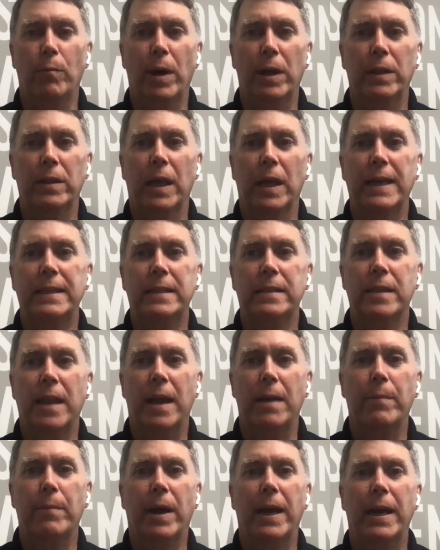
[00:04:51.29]
Bud Light's
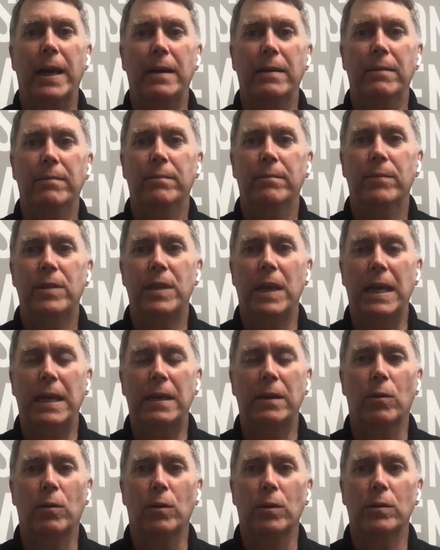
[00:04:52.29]
not my
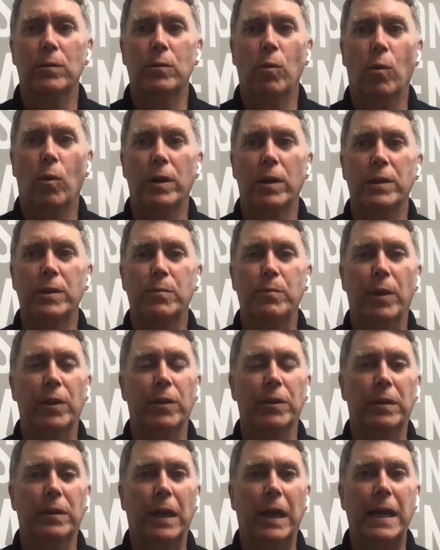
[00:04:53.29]
thing, nor is
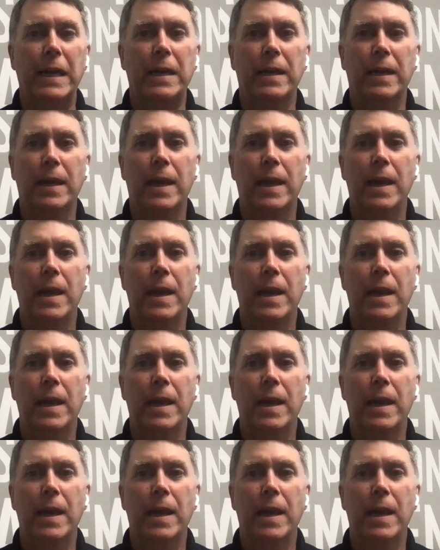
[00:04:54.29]
Miller Lite.